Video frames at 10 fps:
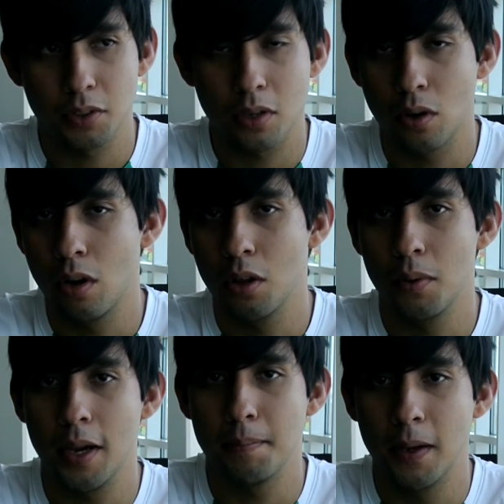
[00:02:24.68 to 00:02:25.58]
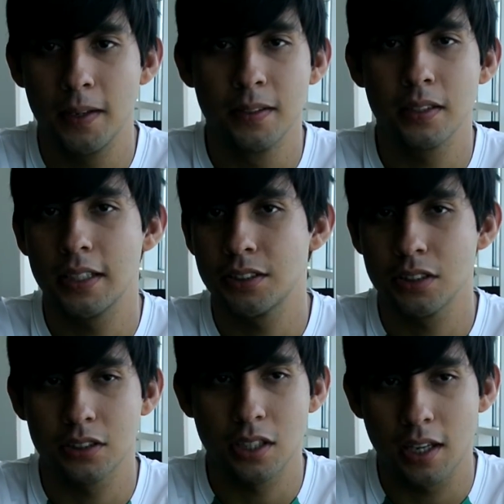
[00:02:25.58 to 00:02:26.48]
go all the way. But that's
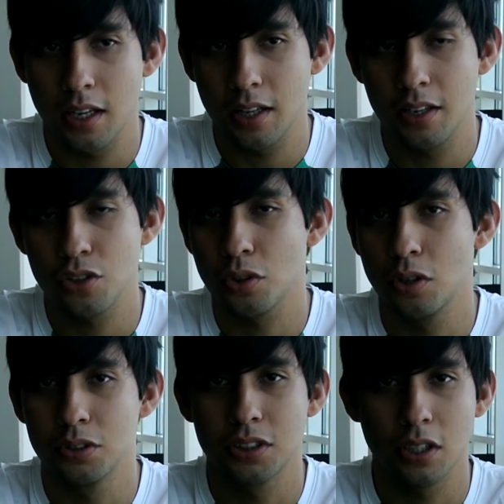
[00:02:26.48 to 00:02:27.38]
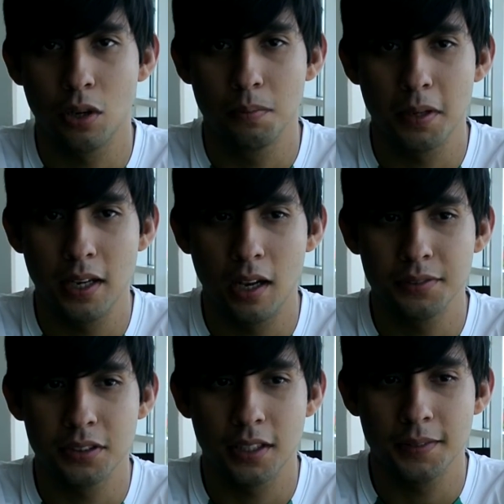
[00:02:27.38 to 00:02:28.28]
just the initial goal, is to go
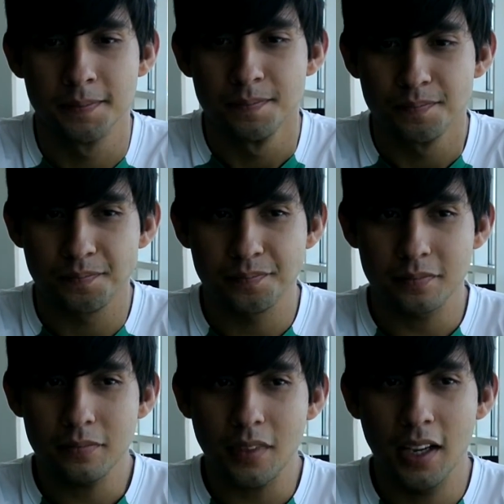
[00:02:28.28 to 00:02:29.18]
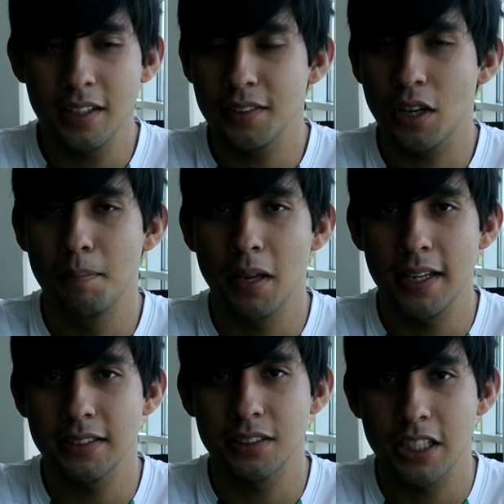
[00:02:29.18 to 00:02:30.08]
playoffs and
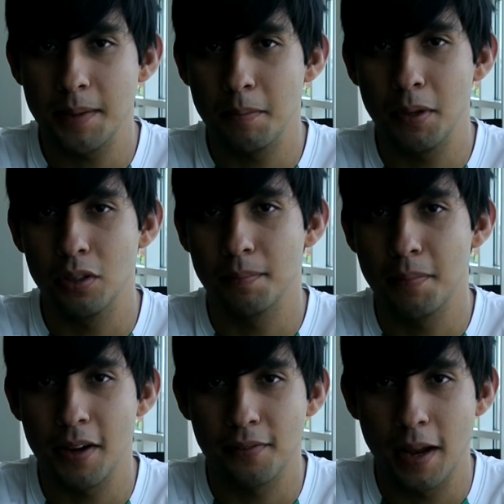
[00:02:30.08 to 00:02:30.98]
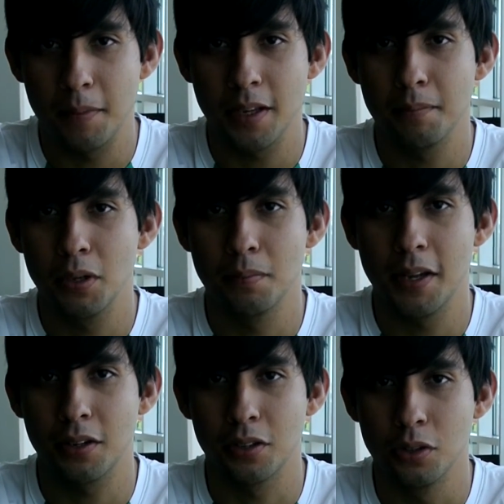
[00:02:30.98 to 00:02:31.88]
combine as a team and build a better family and build a
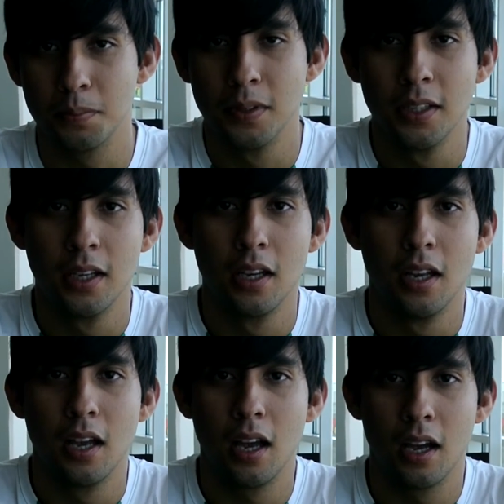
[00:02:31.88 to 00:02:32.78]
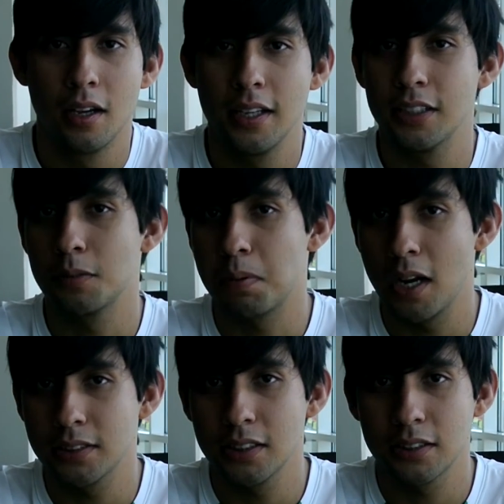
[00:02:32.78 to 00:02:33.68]
better group. And it's a
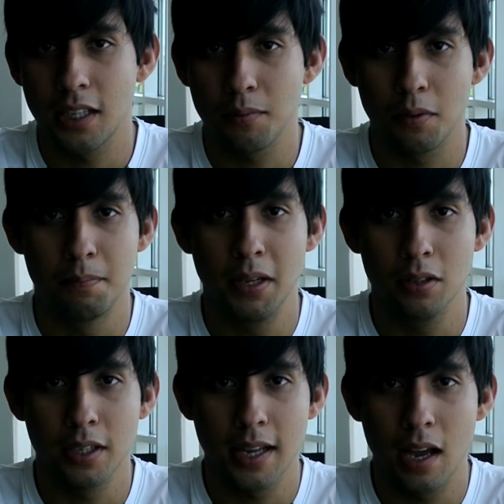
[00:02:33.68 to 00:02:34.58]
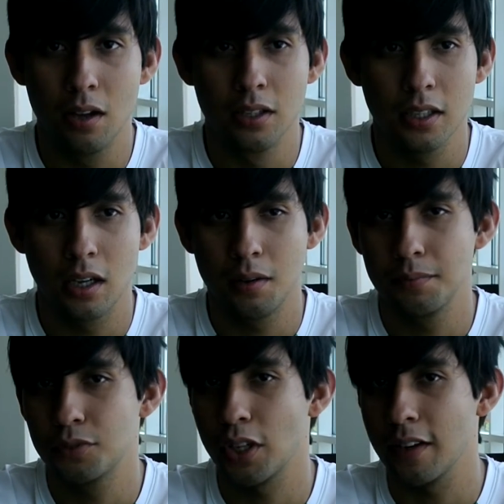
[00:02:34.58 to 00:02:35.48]
process that we're building now,
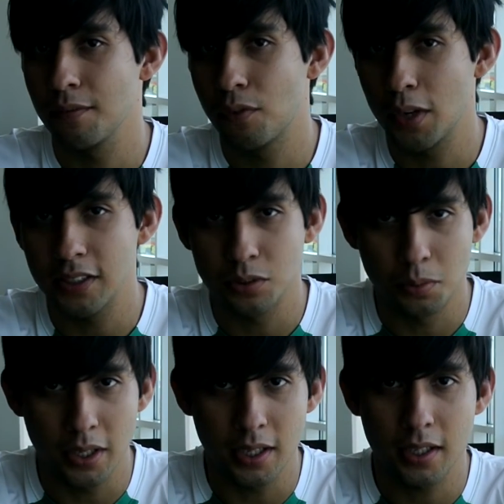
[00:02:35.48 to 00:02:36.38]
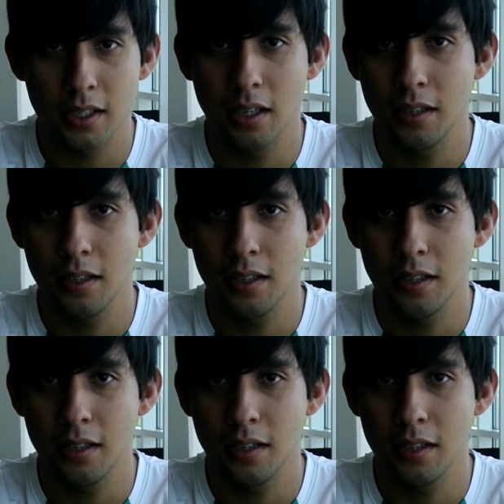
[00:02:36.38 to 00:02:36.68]
training 4 days a week